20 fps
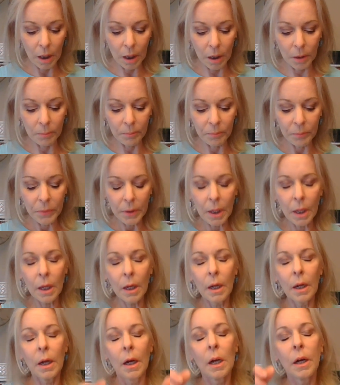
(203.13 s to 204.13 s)
Um,
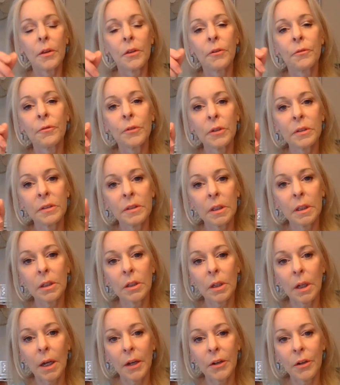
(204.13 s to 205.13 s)
uh, the first thing
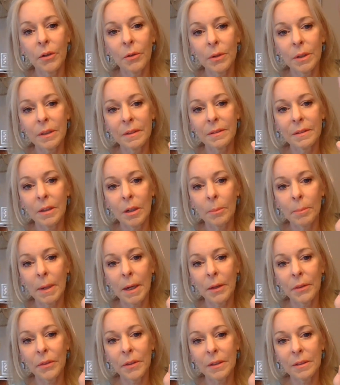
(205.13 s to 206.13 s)
I noticed
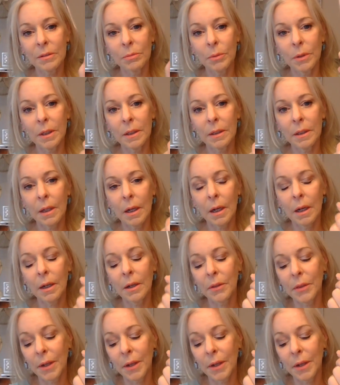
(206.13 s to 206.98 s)
about this one uh,